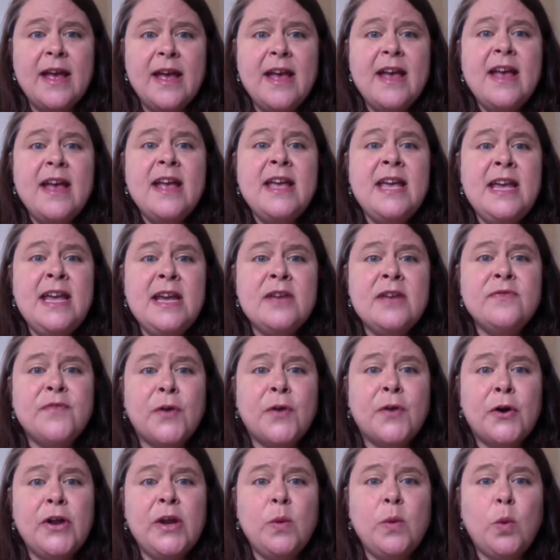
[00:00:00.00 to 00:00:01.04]
He and
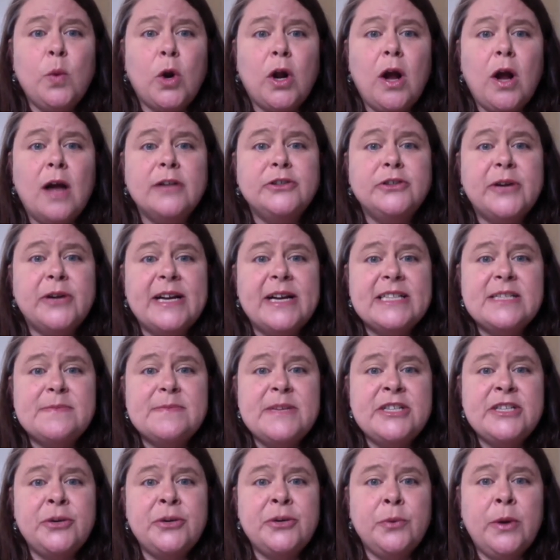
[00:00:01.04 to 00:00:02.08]
Vernon work on
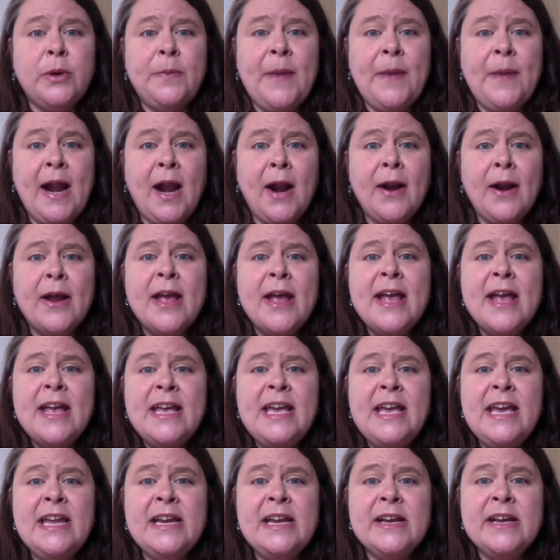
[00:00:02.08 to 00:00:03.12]
transmission repair,
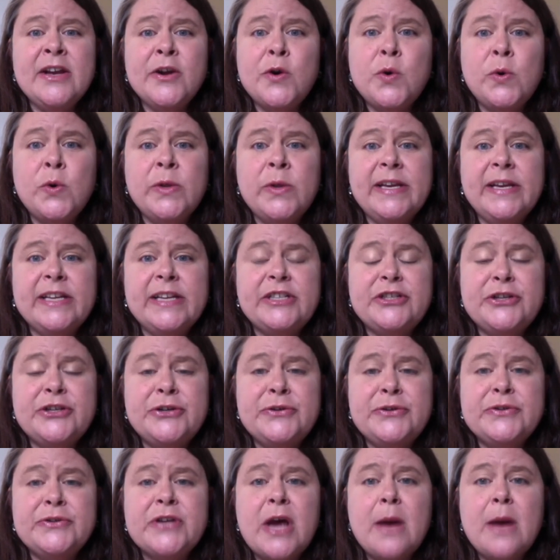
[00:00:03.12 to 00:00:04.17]
heating and cooling
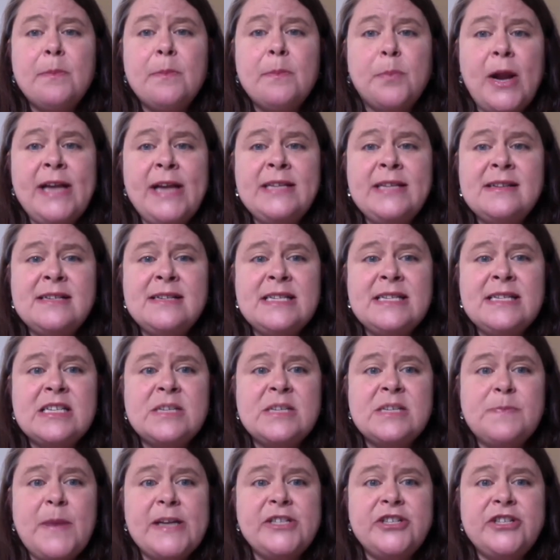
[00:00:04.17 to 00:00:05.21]
issues, brakes and
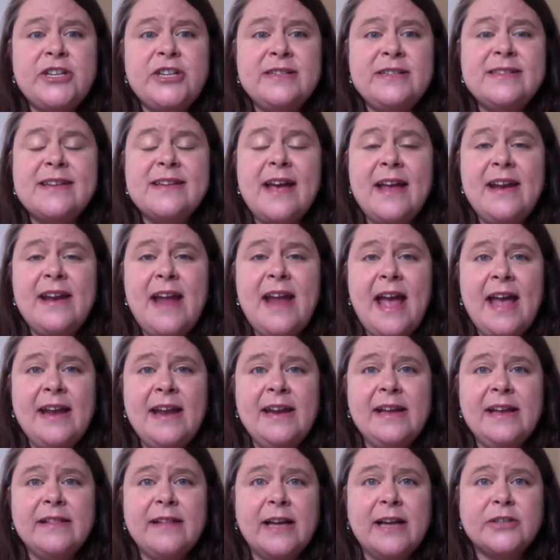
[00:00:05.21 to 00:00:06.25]
suspensions, and any
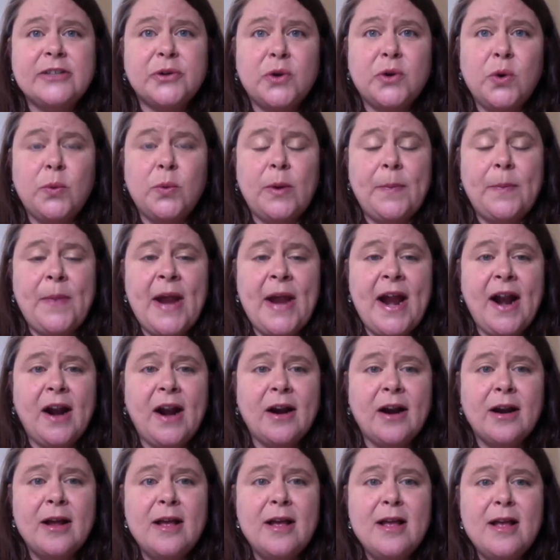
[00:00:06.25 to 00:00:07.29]
electrical repair.
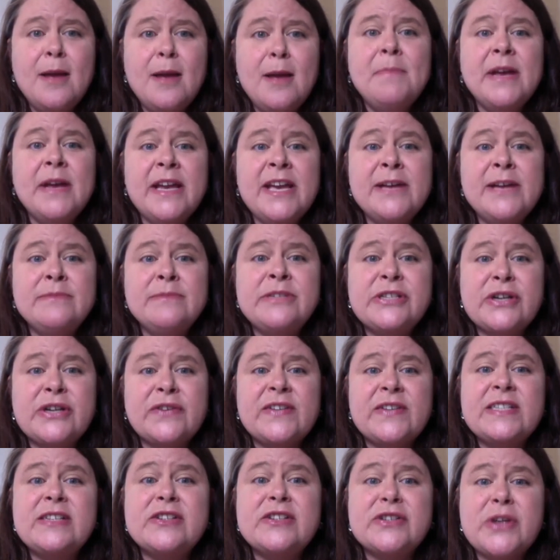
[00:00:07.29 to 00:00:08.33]
McKim's
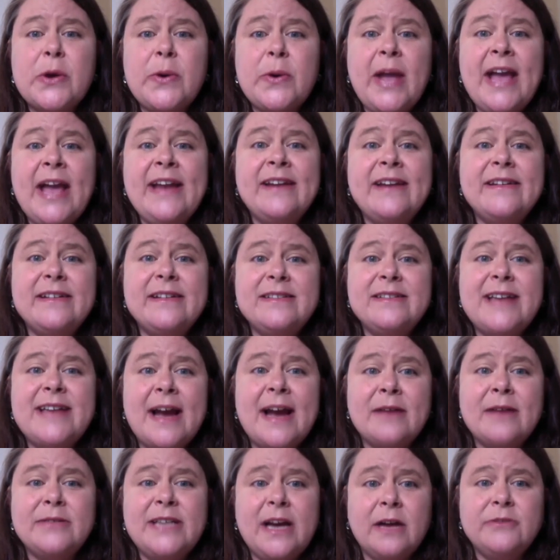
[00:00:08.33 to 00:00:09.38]
Service is located in
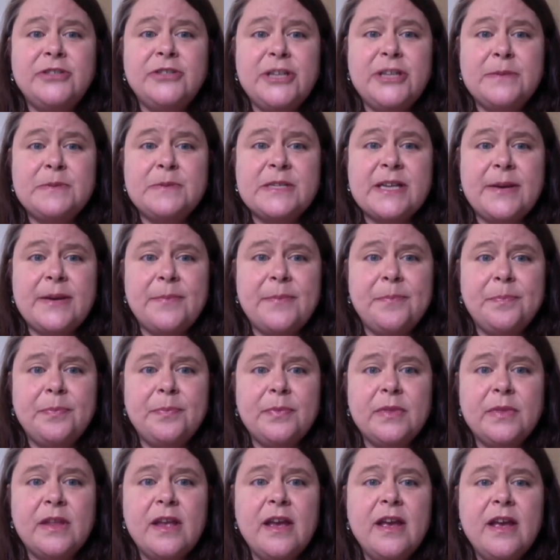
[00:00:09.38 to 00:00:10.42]
downtown Gypsum.
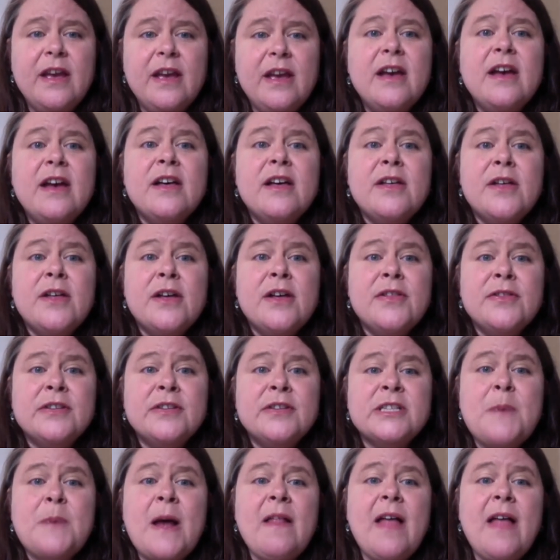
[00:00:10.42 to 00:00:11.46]
The
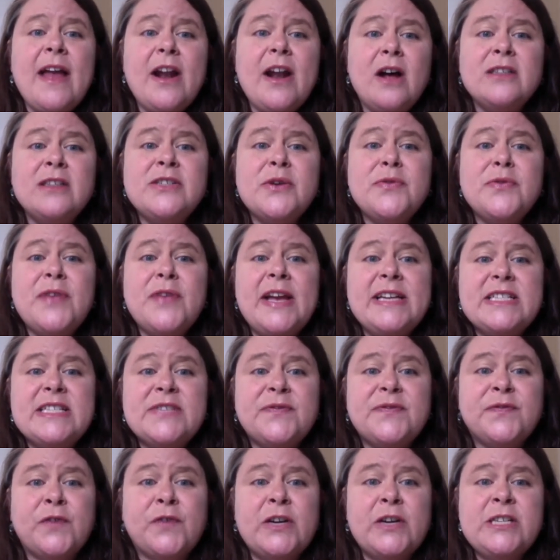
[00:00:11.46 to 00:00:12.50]
Spotlight also thanks
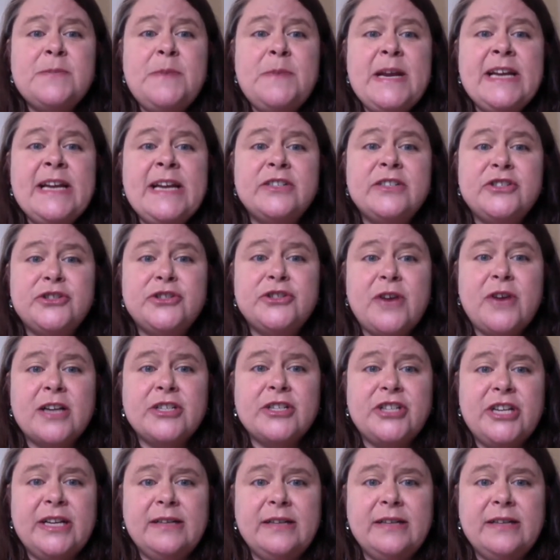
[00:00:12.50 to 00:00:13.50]
Frisbee Construction.